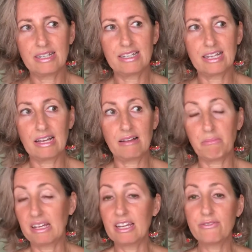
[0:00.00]
And
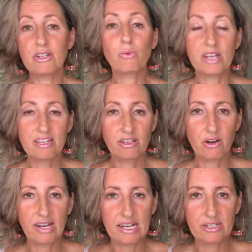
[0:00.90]
even a week
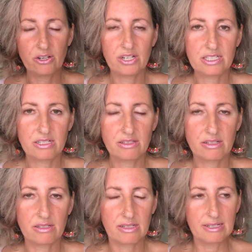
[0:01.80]
ago, I had no idea
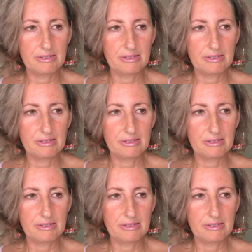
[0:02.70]
that